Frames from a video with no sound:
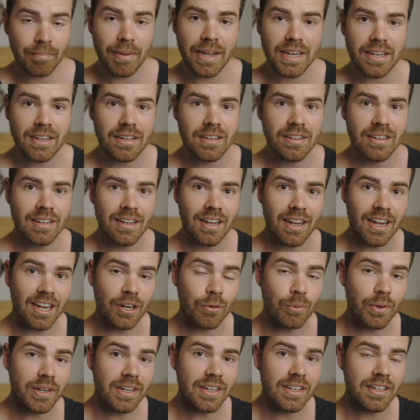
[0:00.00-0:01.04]
Mac
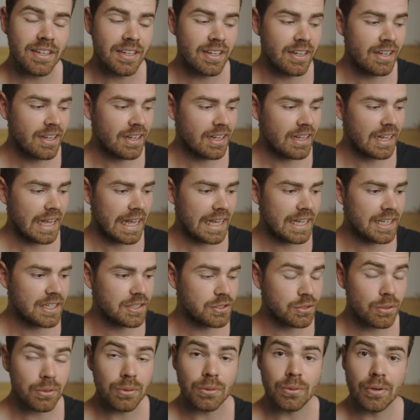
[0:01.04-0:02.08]
hardware
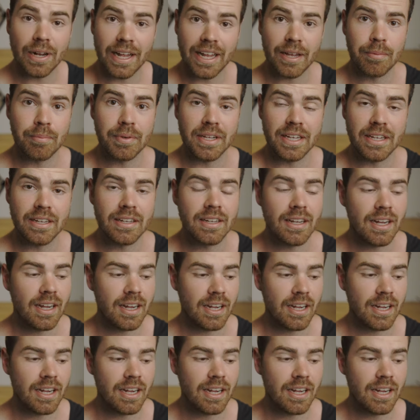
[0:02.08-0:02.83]
is all AMD.